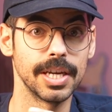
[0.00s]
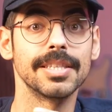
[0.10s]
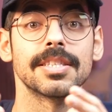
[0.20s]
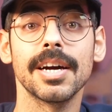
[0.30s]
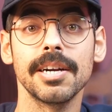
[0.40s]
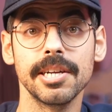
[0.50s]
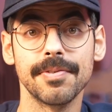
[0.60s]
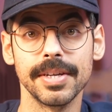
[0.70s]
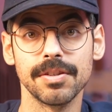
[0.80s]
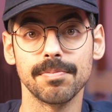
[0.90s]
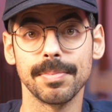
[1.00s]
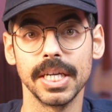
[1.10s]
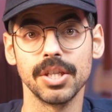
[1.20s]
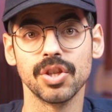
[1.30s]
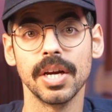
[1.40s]
entirely rendered
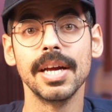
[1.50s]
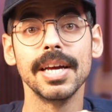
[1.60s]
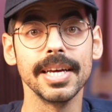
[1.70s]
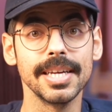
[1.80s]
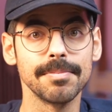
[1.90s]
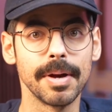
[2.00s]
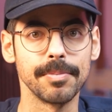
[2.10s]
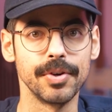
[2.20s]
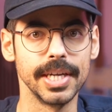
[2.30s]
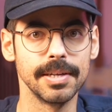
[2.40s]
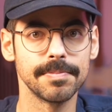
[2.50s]
page in memory.